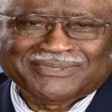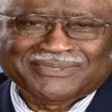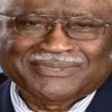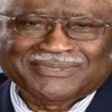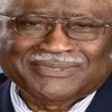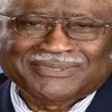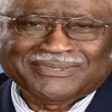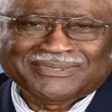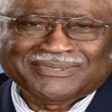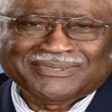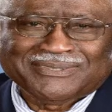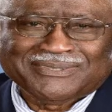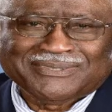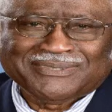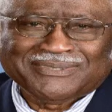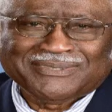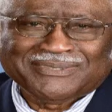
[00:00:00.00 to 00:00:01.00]

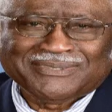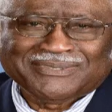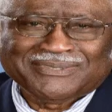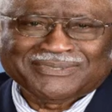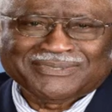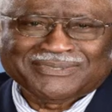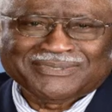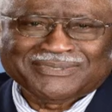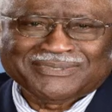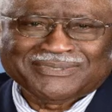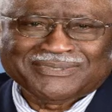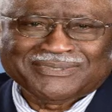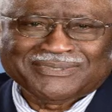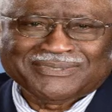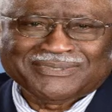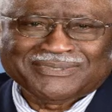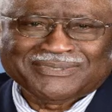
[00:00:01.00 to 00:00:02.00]

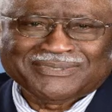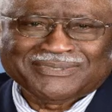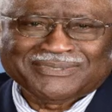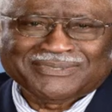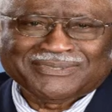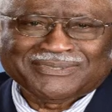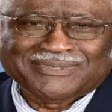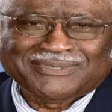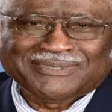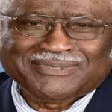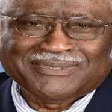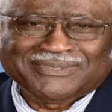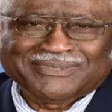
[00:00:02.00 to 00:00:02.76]
(silence)